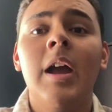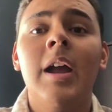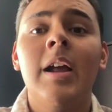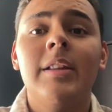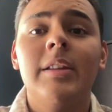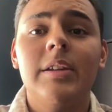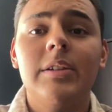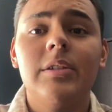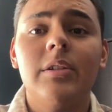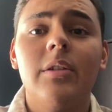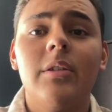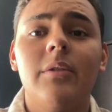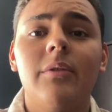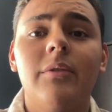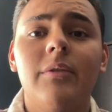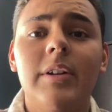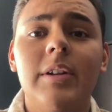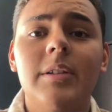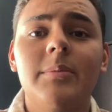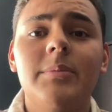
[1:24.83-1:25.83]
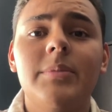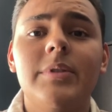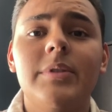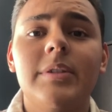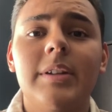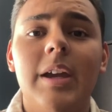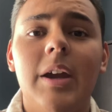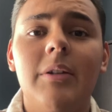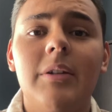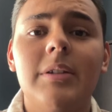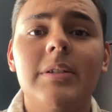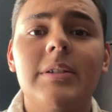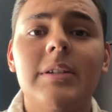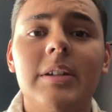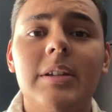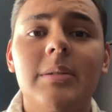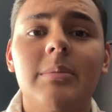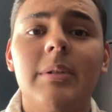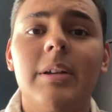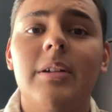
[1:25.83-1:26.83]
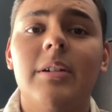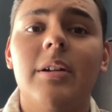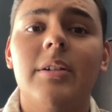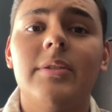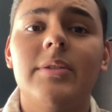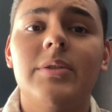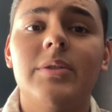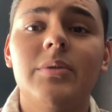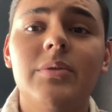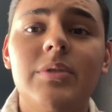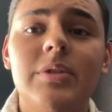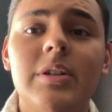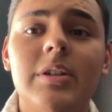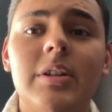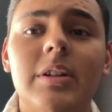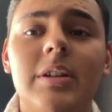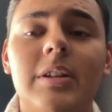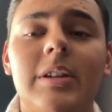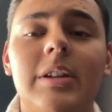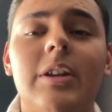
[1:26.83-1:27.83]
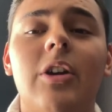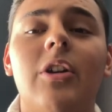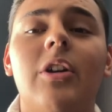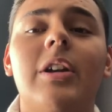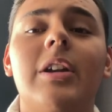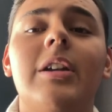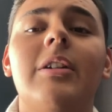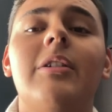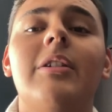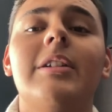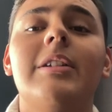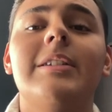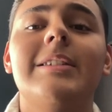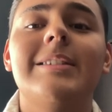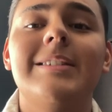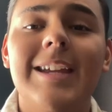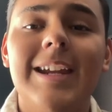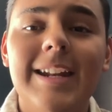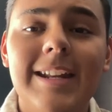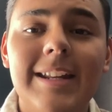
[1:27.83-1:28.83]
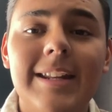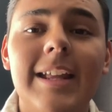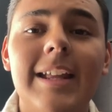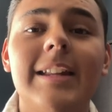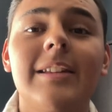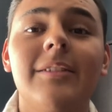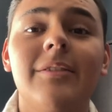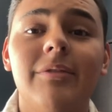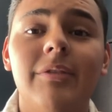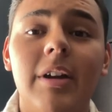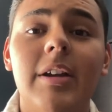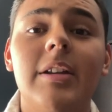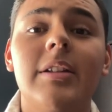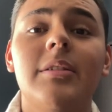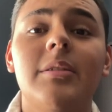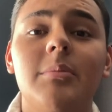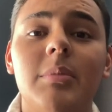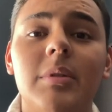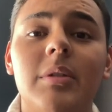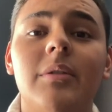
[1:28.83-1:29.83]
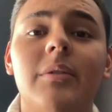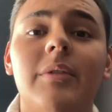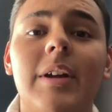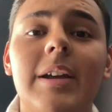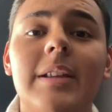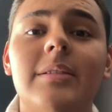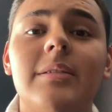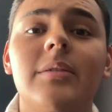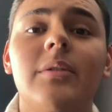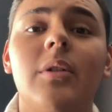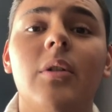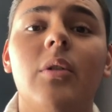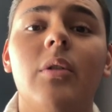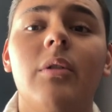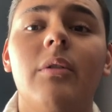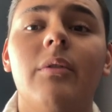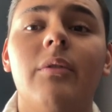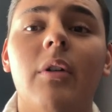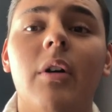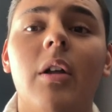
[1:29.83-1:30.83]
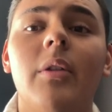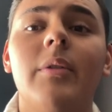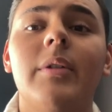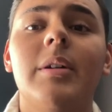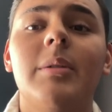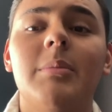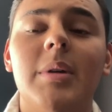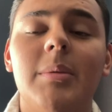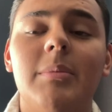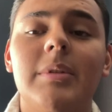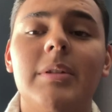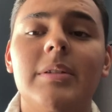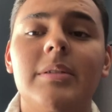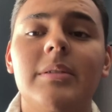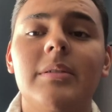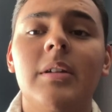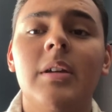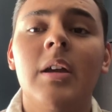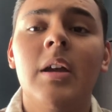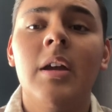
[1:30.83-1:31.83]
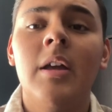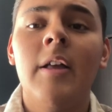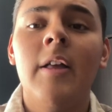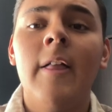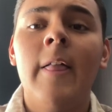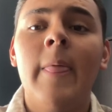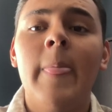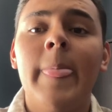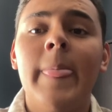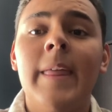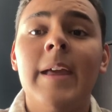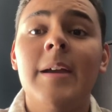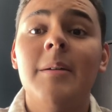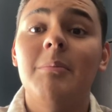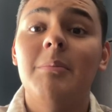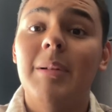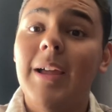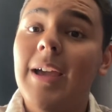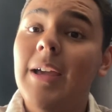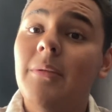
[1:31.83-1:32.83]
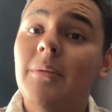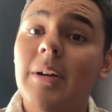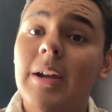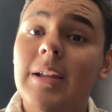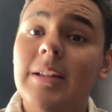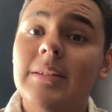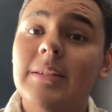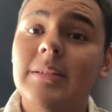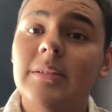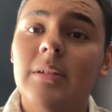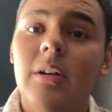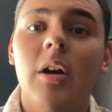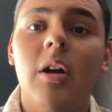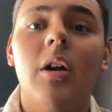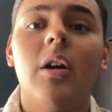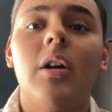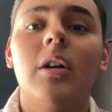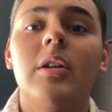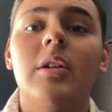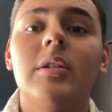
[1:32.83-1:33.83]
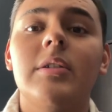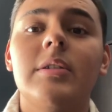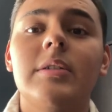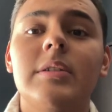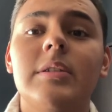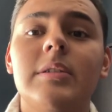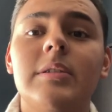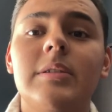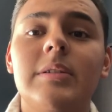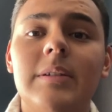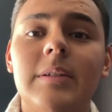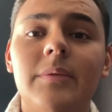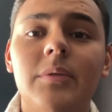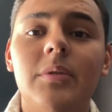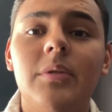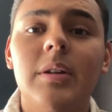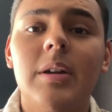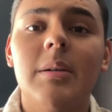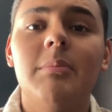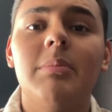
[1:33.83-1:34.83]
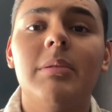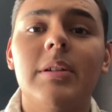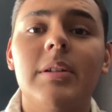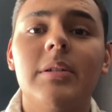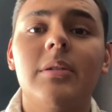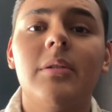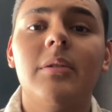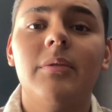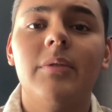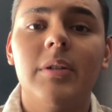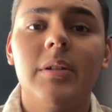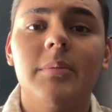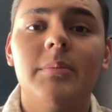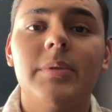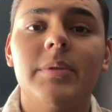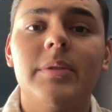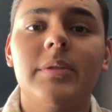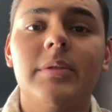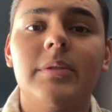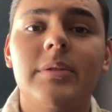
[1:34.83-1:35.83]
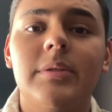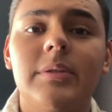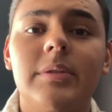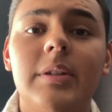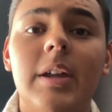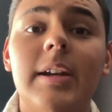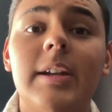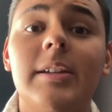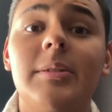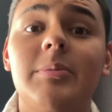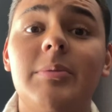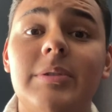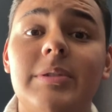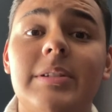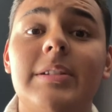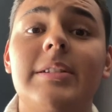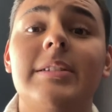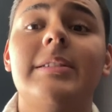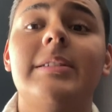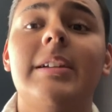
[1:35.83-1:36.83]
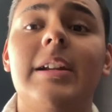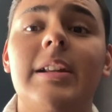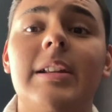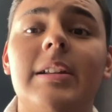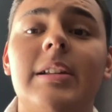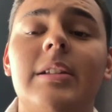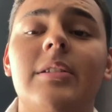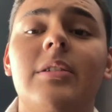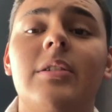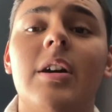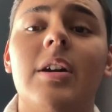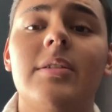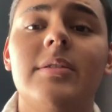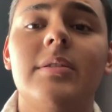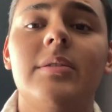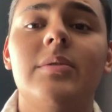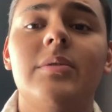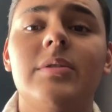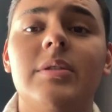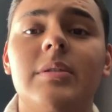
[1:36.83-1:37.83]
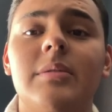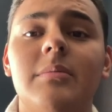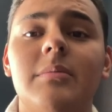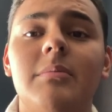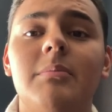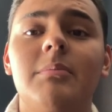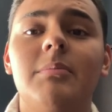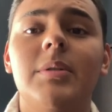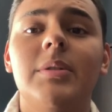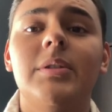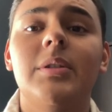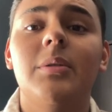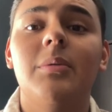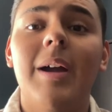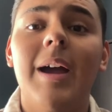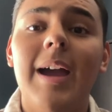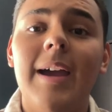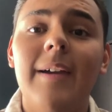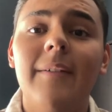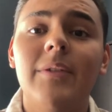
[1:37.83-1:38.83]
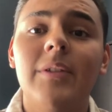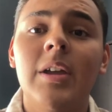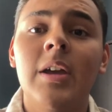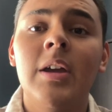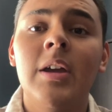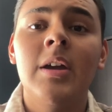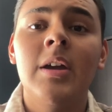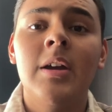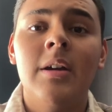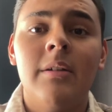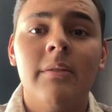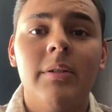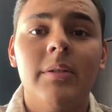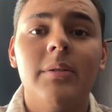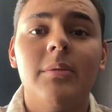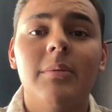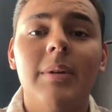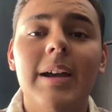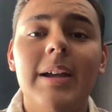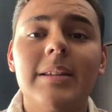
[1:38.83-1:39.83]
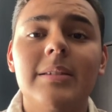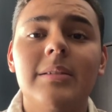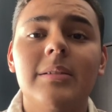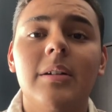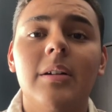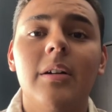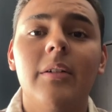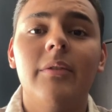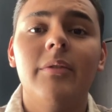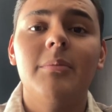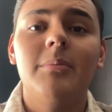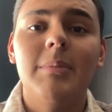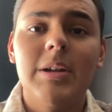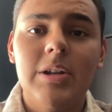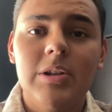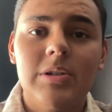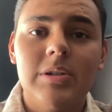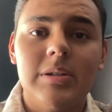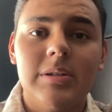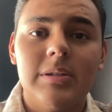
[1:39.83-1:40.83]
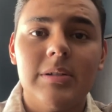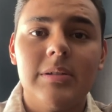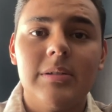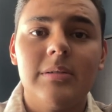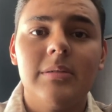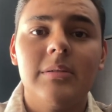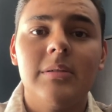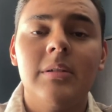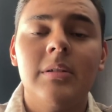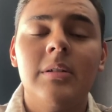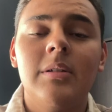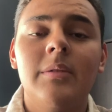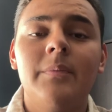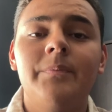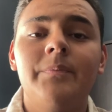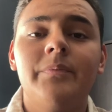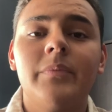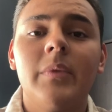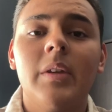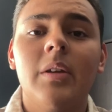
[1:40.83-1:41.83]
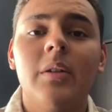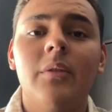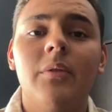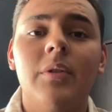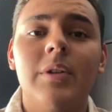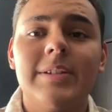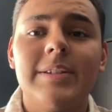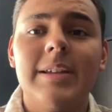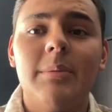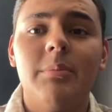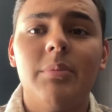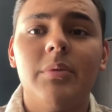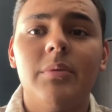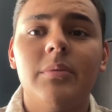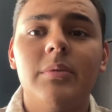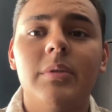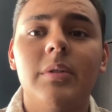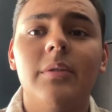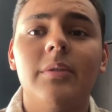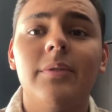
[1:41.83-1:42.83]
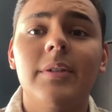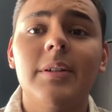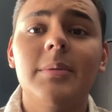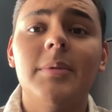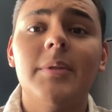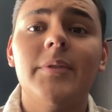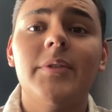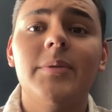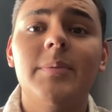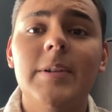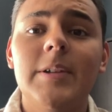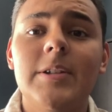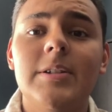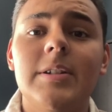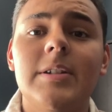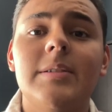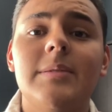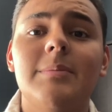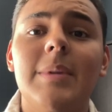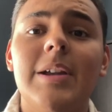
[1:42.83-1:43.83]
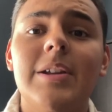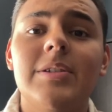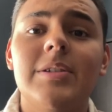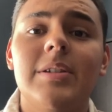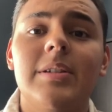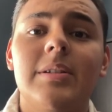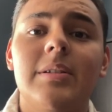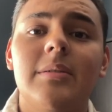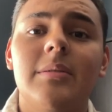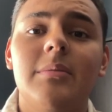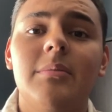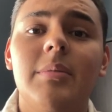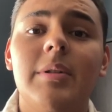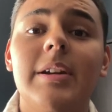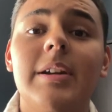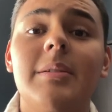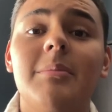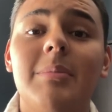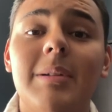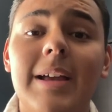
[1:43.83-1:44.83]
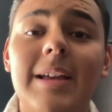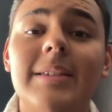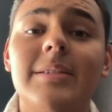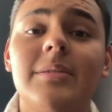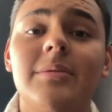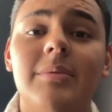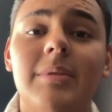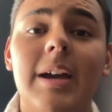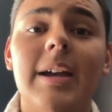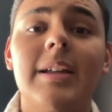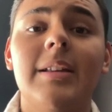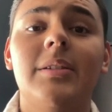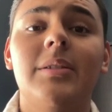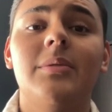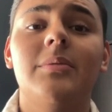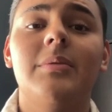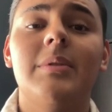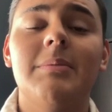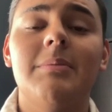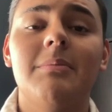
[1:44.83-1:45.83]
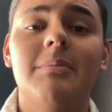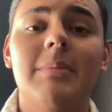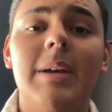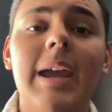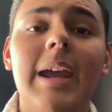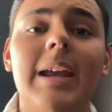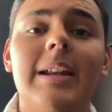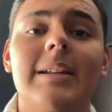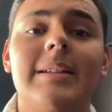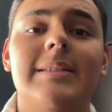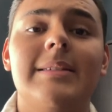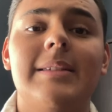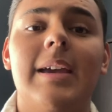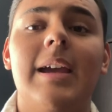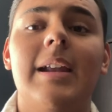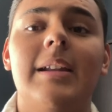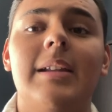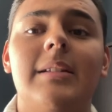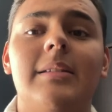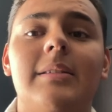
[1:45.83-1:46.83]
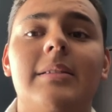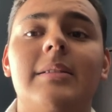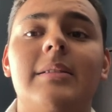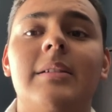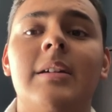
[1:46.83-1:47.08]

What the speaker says: These are the freedoms guaranteed by the Constitution. They are clearly stated and defined in the Bill of Rights or the following amendments. Implied rights are civil and political freedoms, not explicitly stated in the Constitution, but derived from the rights of mentions. For example, the freedom of speech is mentioned, but it implies the right to remain silent,